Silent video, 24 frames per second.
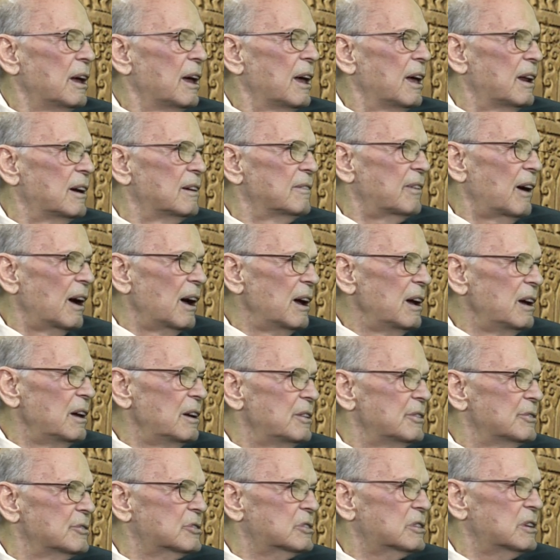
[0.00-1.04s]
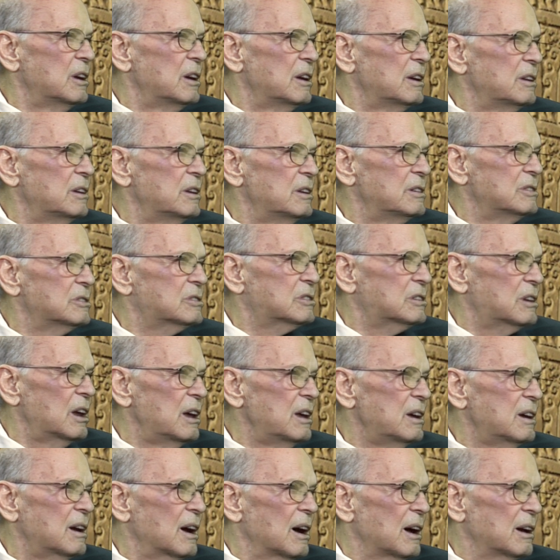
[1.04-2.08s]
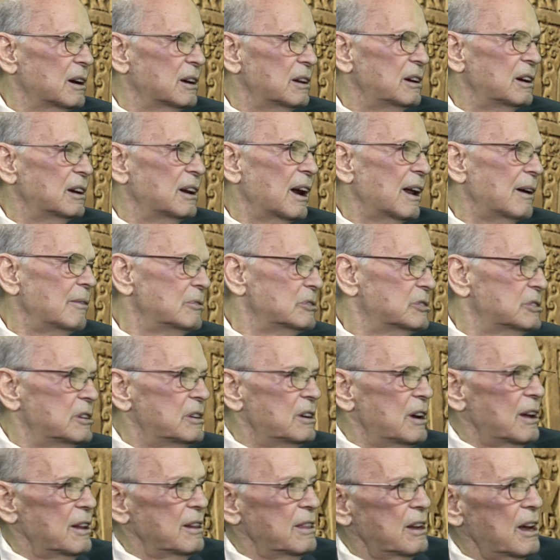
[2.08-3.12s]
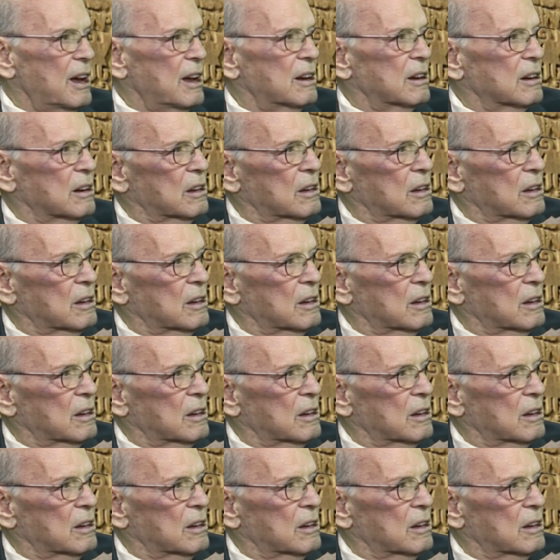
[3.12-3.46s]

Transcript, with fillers: And if I understand his take on it, and I was in on that